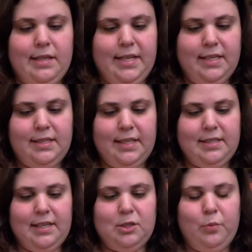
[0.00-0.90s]
this is
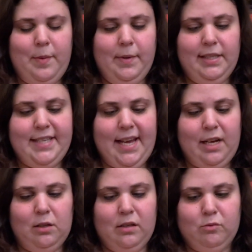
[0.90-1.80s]
a sweeping
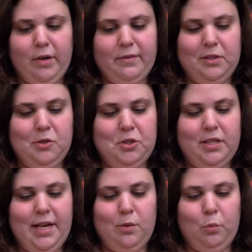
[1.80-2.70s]
tale of revolution
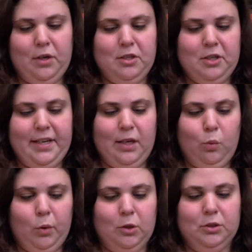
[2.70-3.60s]
and wonder in a
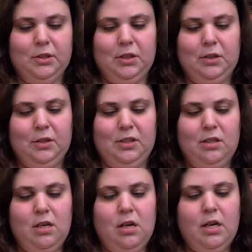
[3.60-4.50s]
world
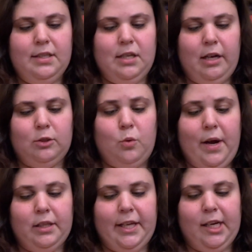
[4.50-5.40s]
not
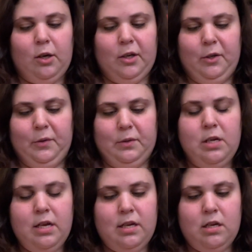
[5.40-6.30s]
quite like our own.
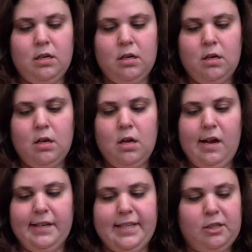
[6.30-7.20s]

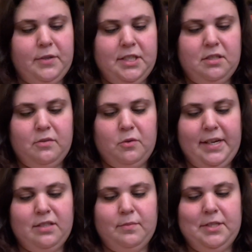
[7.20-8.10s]
A Declaration of the
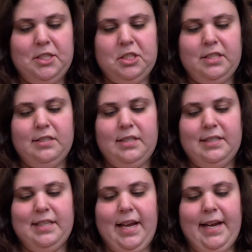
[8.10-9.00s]
Rights of Magicians
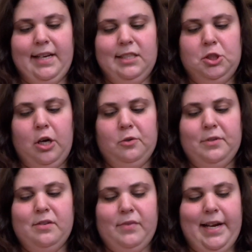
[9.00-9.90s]
is a
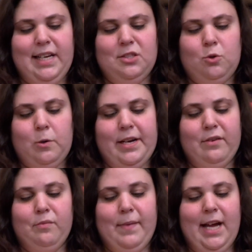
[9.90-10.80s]
genre-defying story
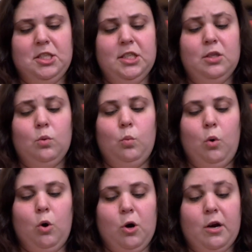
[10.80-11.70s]
of magic,
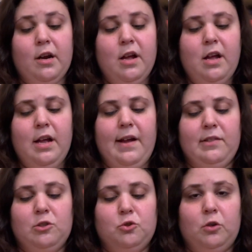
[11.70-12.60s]
war, and the
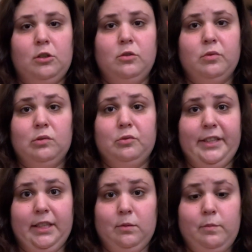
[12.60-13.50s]
struggle for freedom.